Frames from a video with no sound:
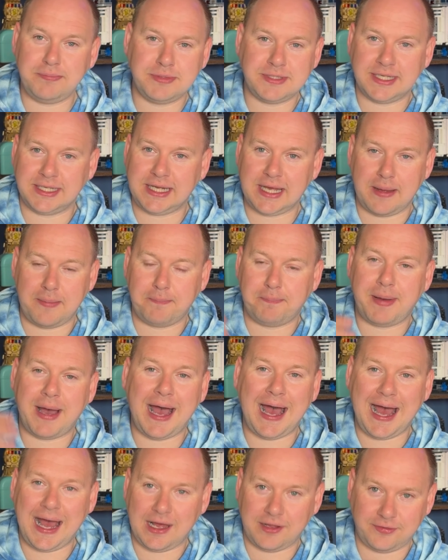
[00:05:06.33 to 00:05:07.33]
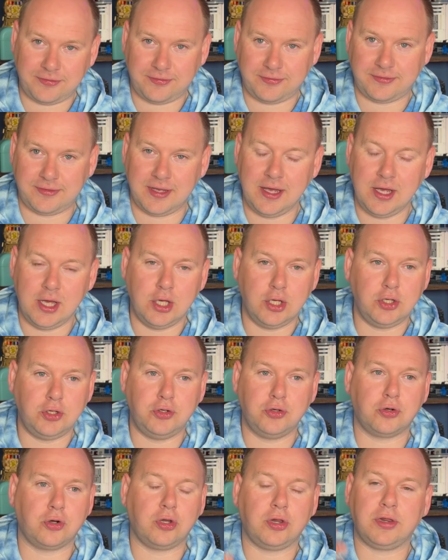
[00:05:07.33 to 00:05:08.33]
to get past
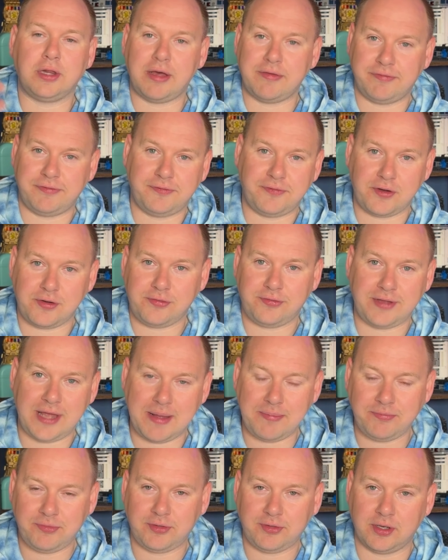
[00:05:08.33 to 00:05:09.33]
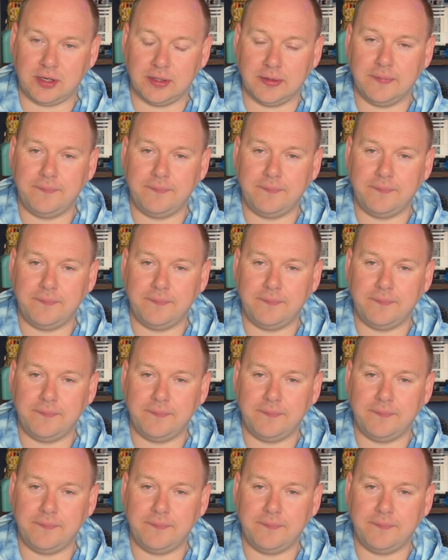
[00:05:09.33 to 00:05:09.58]
your love for Samsung.